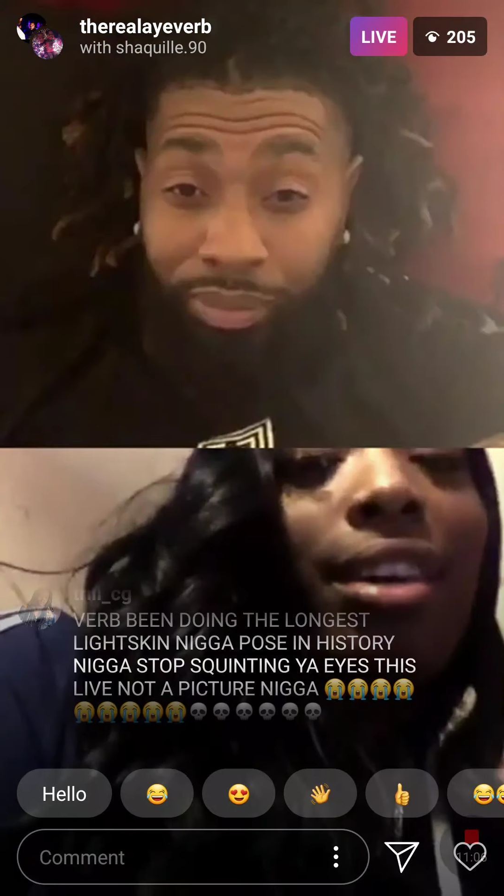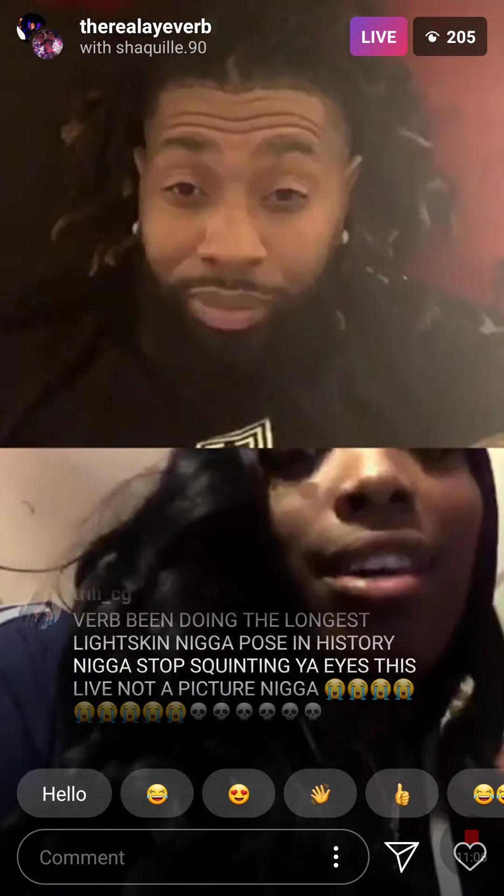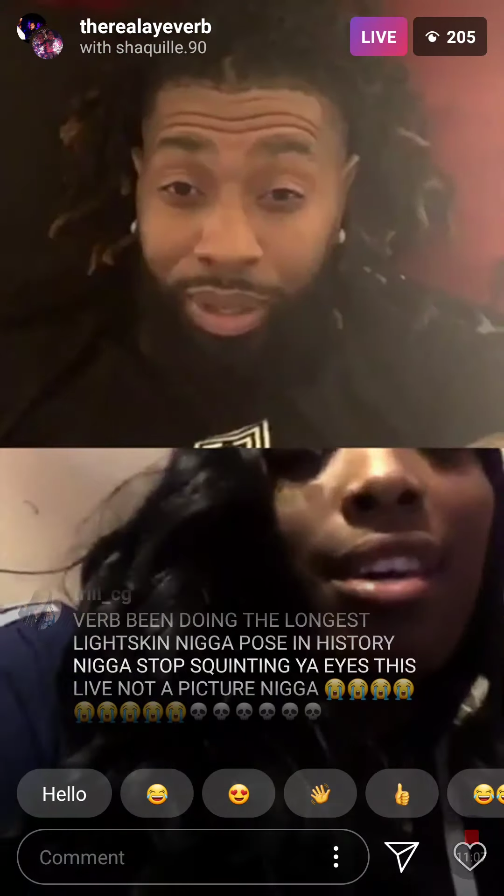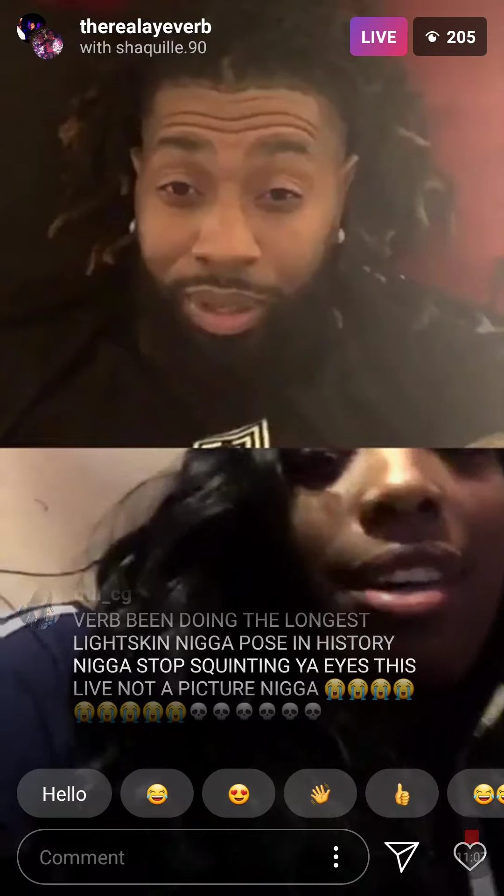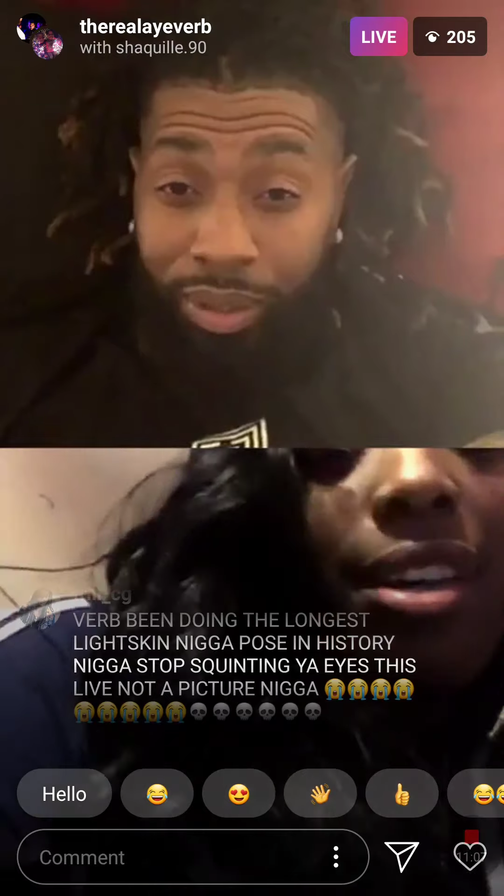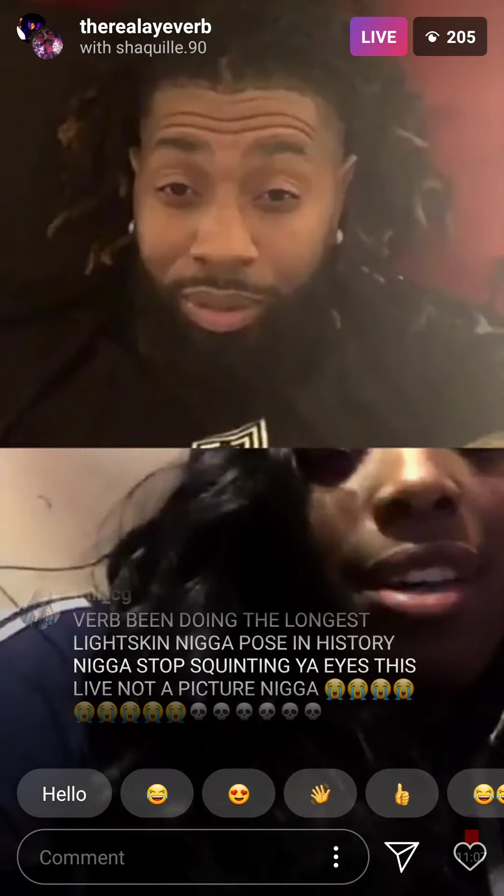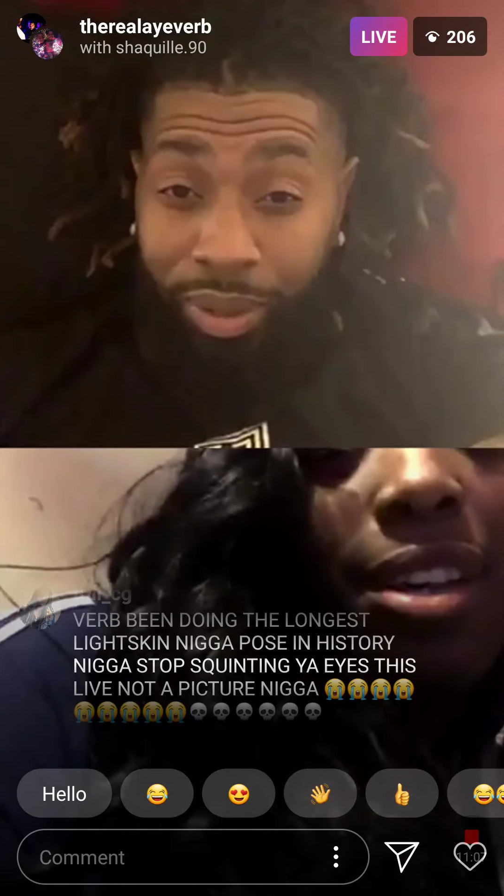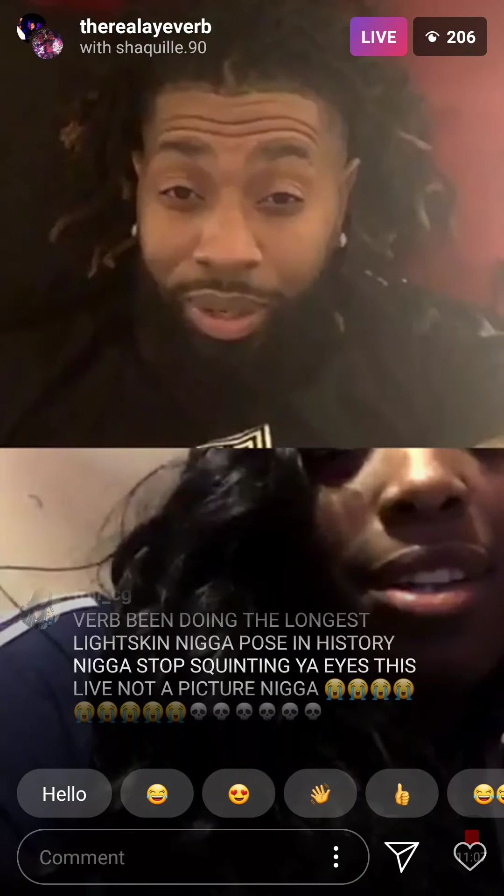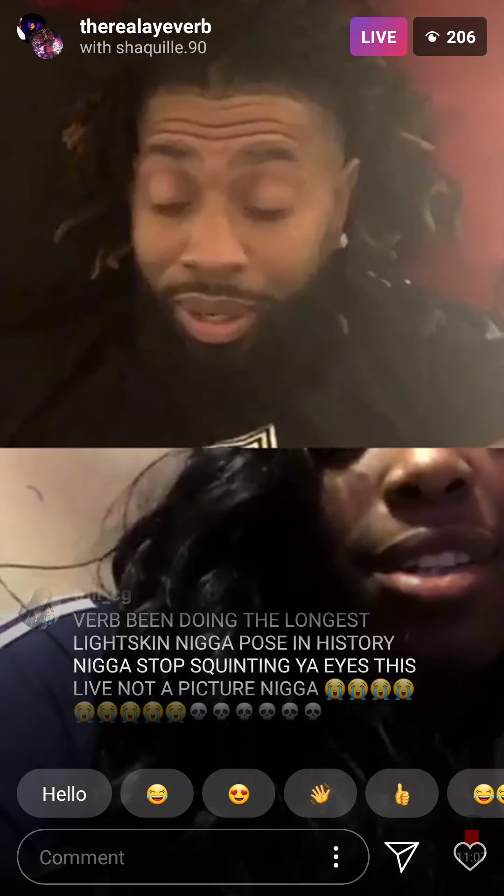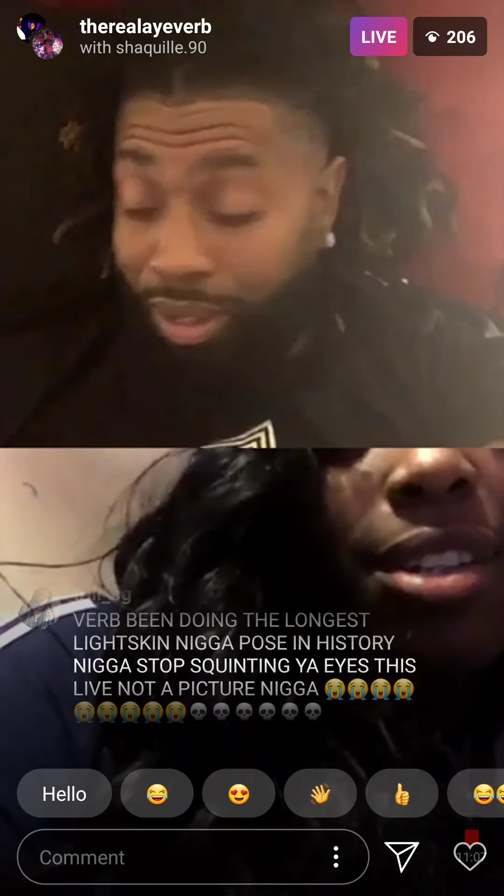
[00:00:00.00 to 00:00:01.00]
It is
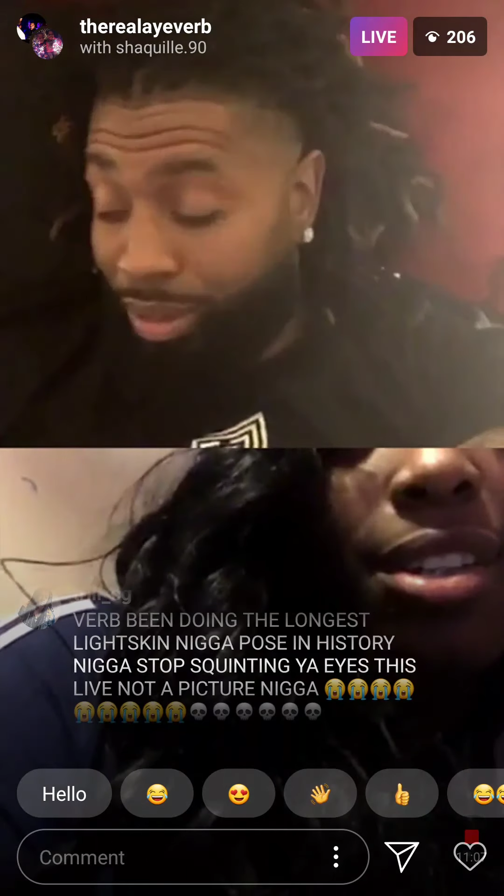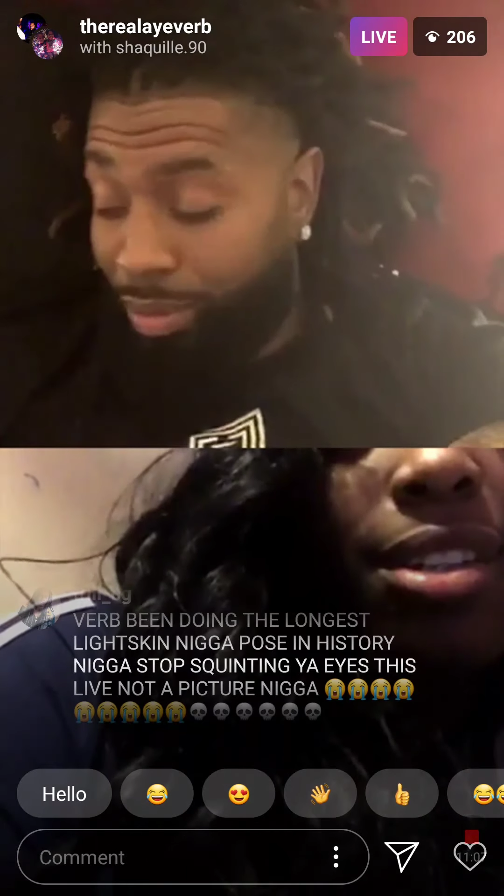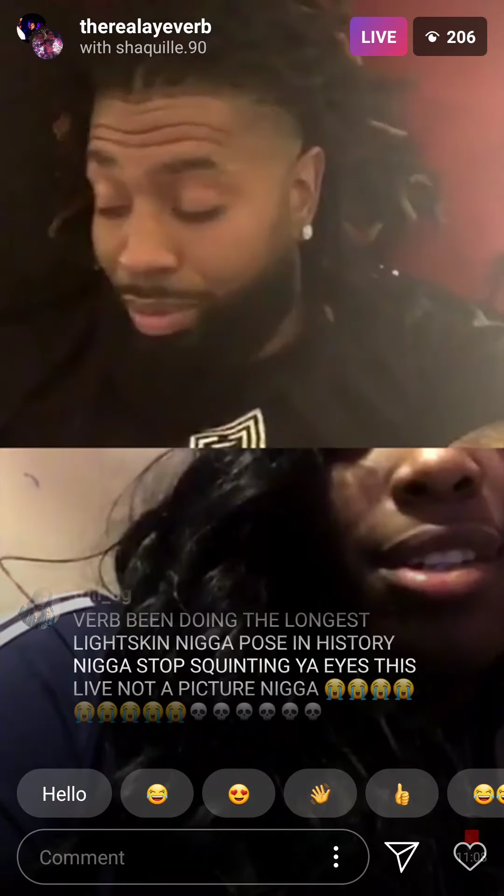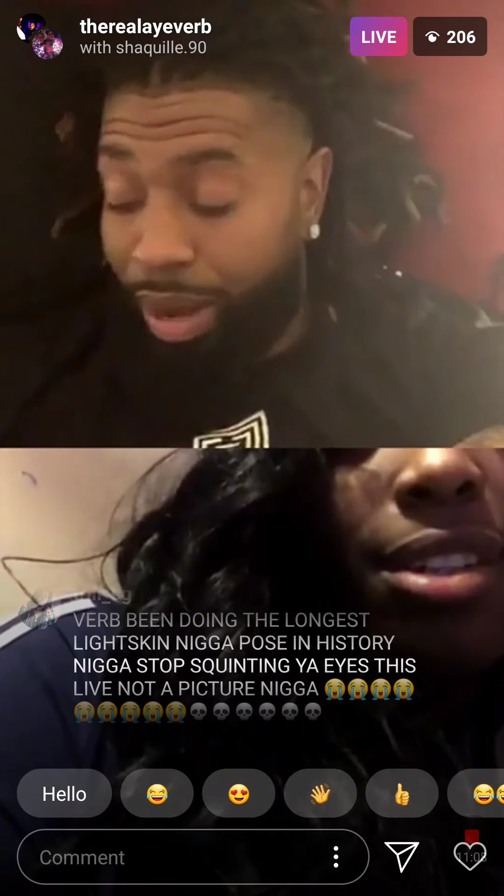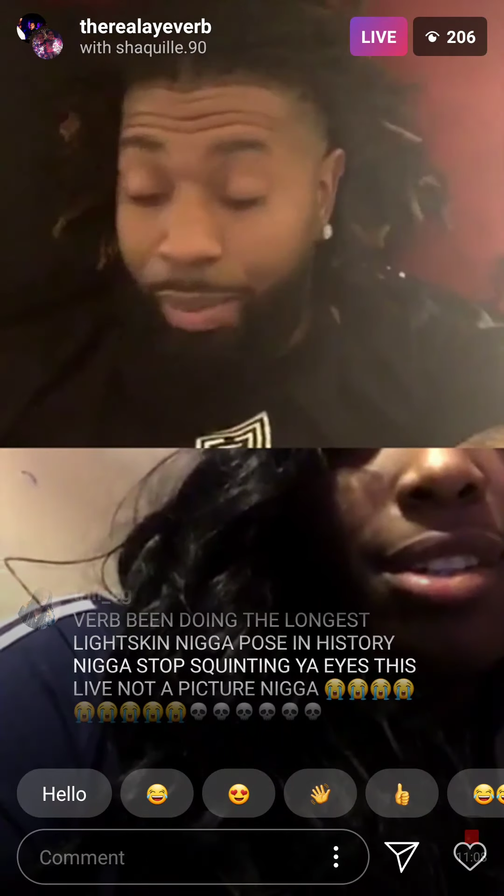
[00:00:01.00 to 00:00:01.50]
what it is. But